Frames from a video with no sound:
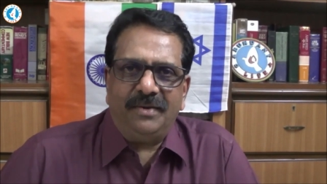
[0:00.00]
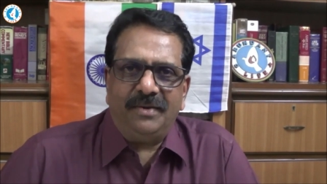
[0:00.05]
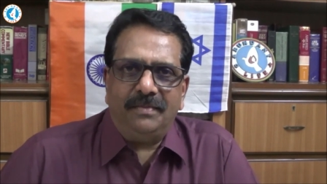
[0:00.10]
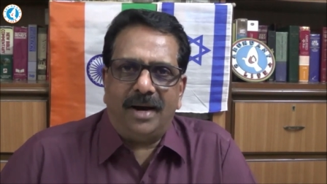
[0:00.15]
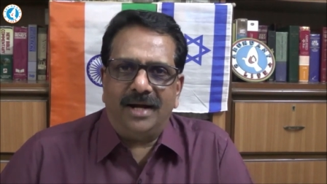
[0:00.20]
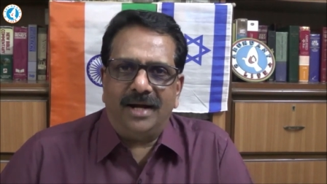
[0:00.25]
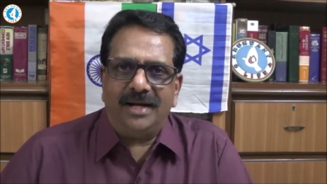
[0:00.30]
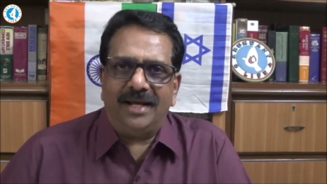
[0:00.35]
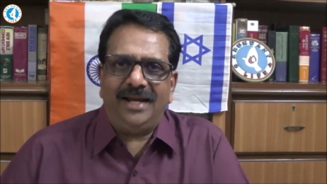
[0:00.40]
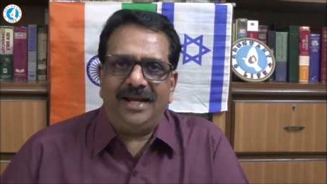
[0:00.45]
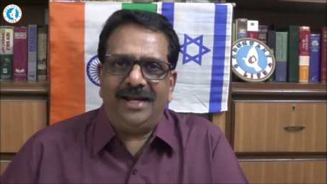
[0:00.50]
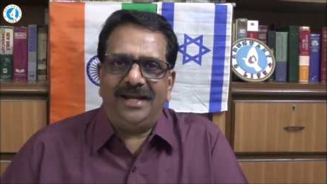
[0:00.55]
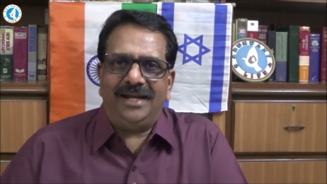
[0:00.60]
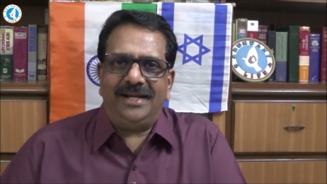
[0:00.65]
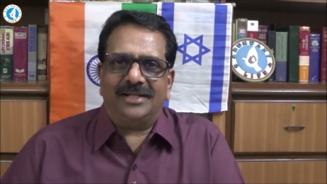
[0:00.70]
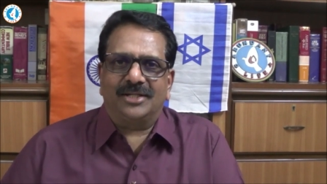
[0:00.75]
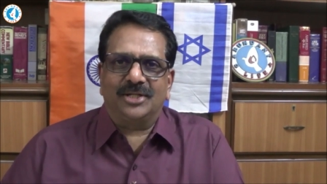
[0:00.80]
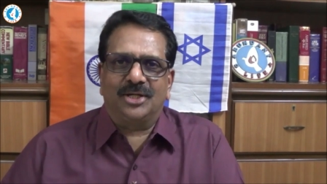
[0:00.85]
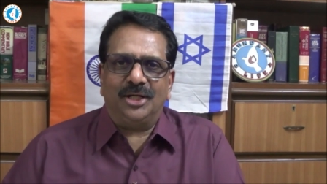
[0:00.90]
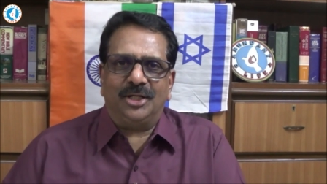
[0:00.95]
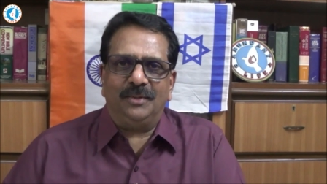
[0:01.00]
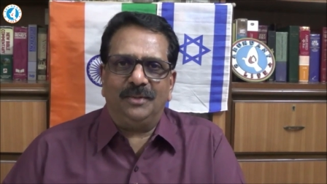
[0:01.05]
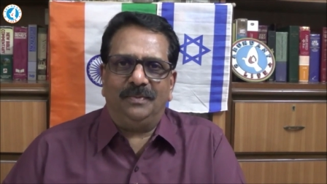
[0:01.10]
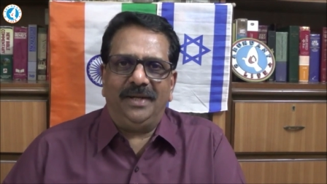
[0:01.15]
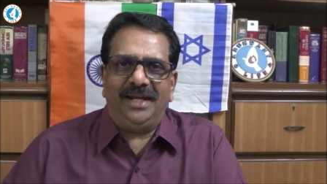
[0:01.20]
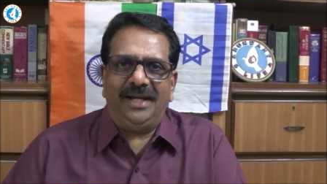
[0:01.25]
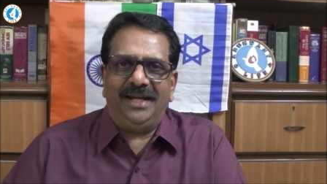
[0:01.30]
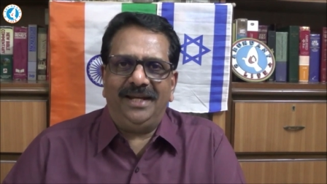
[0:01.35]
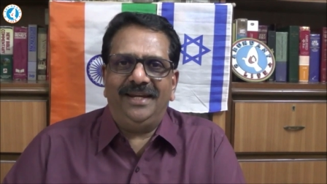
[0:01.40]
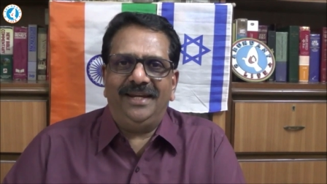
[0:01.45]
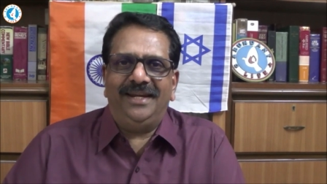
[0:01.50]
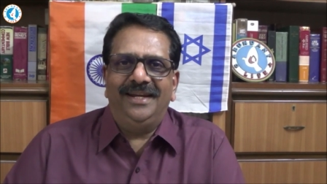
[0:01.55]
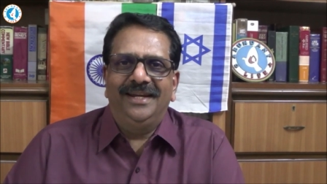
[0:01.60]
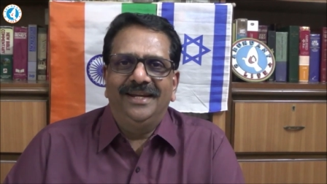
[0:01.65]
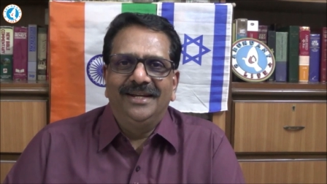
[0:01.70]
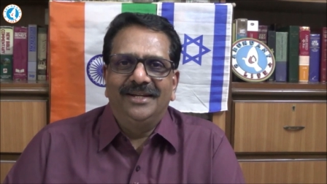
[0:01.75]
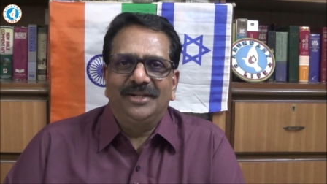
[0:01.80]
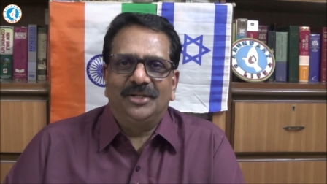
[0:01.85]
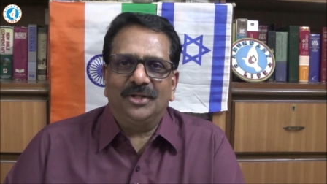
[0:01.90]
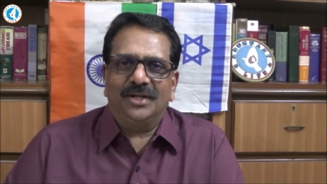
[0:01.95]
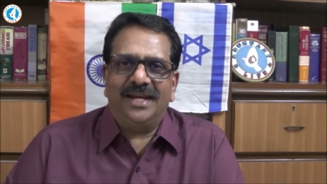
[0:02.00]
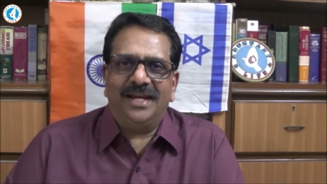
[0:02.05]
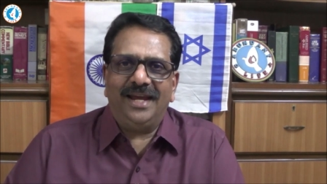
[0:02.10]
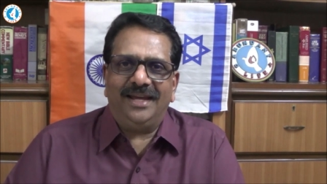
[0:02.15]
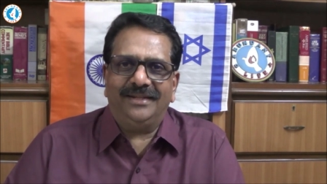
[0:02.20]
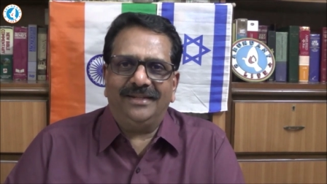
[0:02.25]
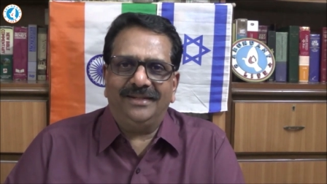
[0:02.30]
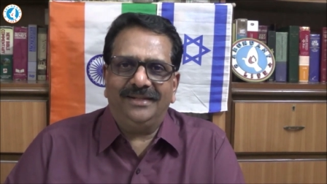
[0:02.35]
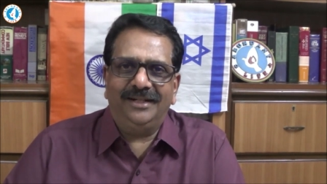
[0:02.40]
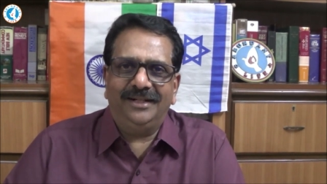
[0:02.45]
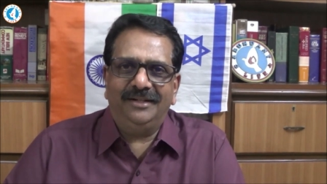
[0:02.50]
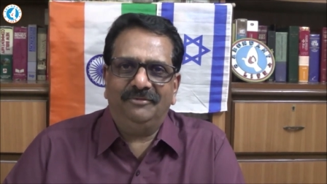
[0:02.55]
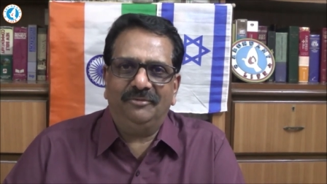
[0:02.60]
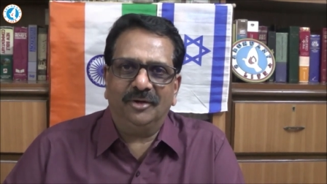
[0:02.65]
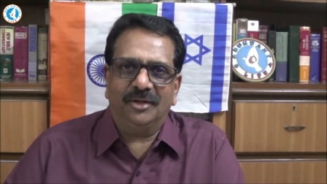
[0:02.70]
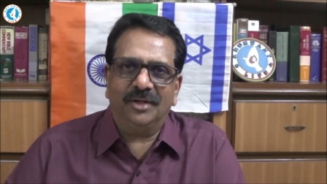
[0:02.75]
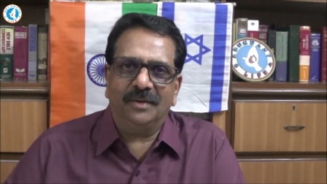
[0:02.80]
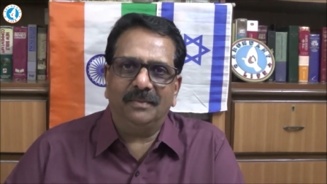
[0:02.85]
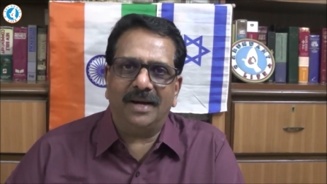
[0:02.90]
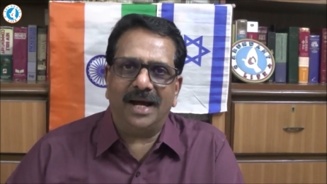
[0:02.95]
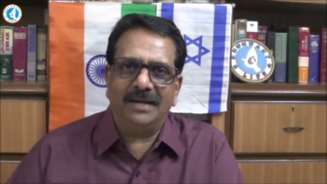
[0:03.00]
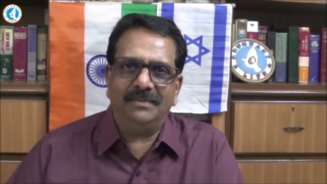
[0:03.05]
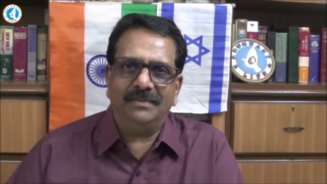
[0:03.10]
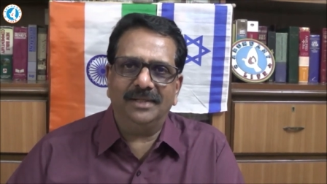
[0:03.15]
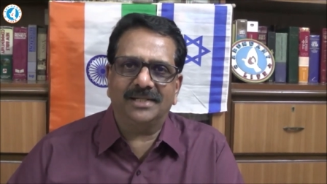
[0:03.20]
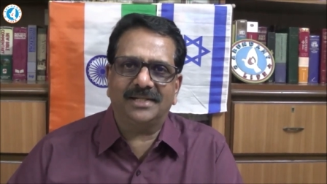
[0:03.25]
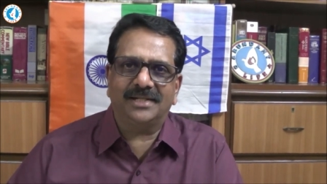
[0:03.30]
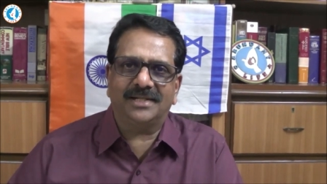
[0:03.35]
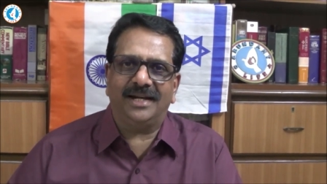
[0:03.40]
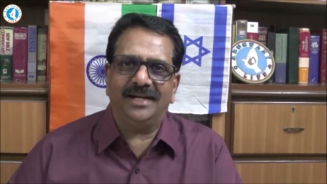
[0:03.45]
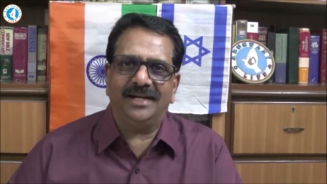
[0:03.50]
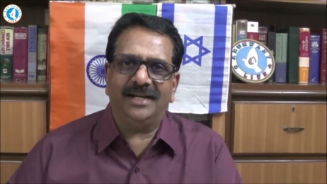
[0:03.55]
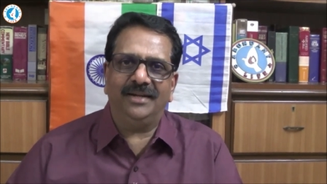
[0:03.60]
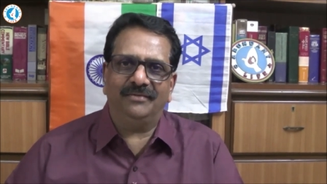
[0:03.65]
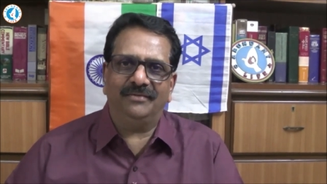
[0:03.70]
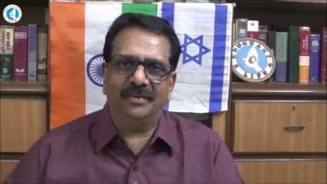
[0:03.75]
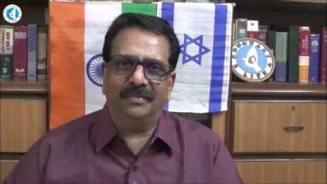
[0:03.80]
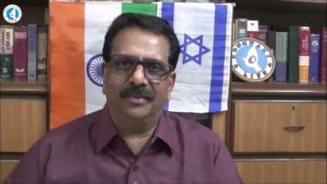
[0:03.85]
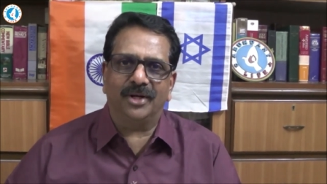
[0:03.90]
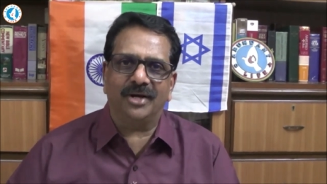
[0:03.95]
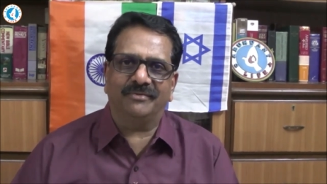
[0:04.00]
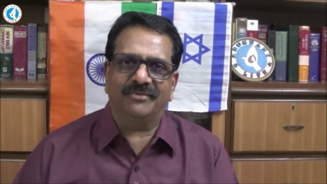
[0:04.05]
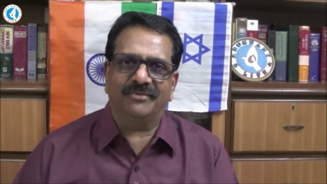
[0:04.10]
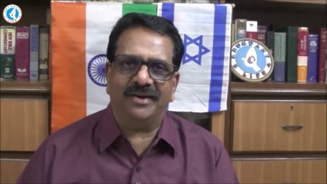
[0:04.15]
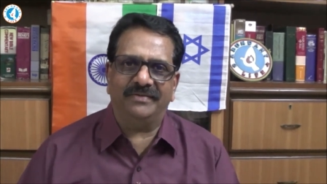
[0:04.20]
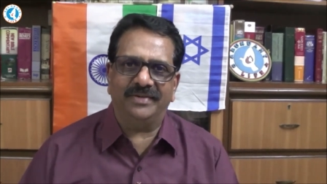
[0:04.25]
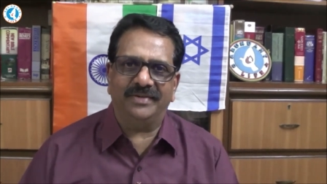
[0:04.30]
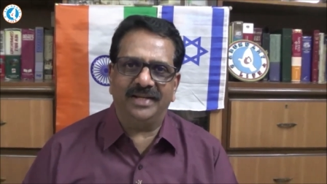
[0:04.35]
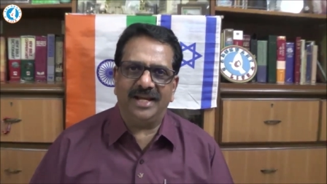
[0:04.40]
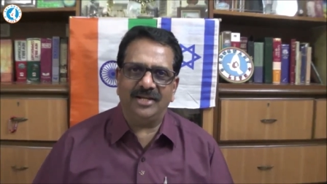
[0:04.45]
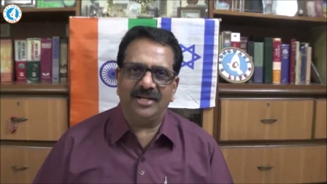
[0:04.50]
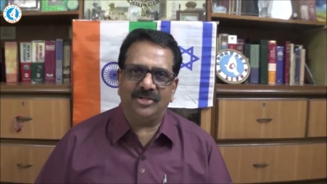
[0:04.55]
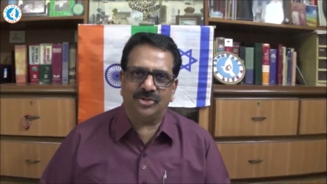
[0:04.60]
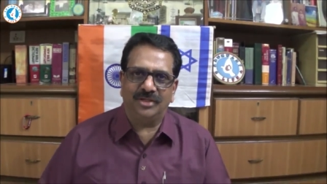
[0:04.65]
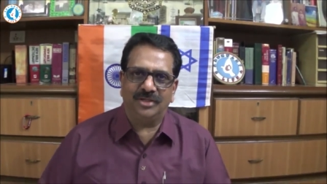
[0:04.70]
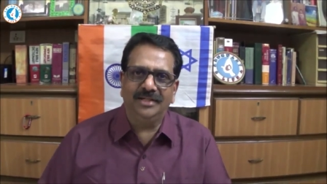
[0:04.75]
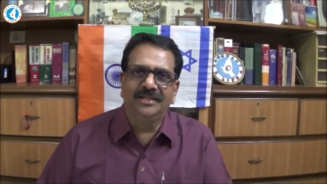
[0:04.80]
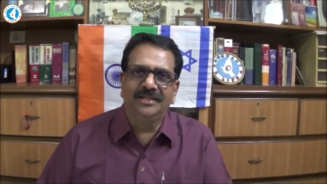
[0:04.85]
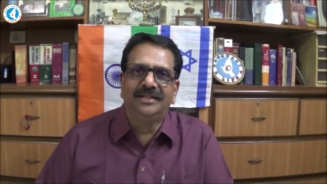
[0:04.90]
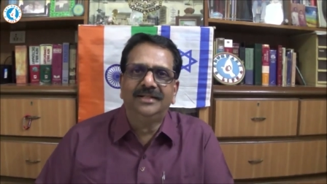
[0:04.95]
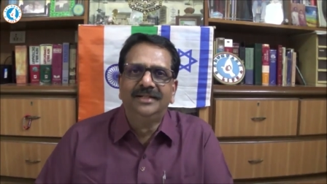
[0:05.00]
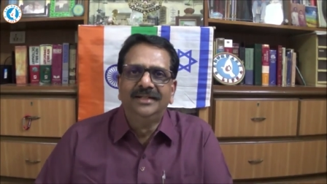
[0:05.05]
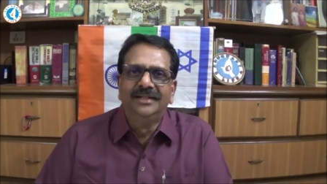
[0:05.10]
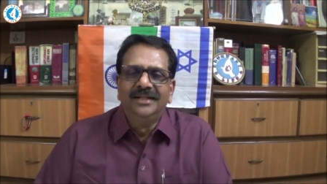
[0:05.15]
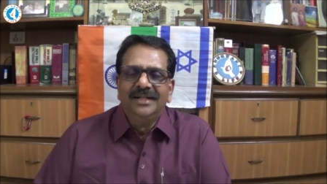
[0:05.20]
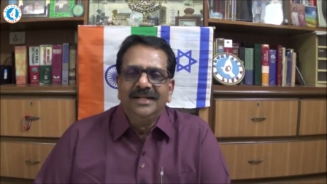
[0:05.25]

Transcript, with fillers: everybody. It's good to be together for the Bible study of the book of Revelation.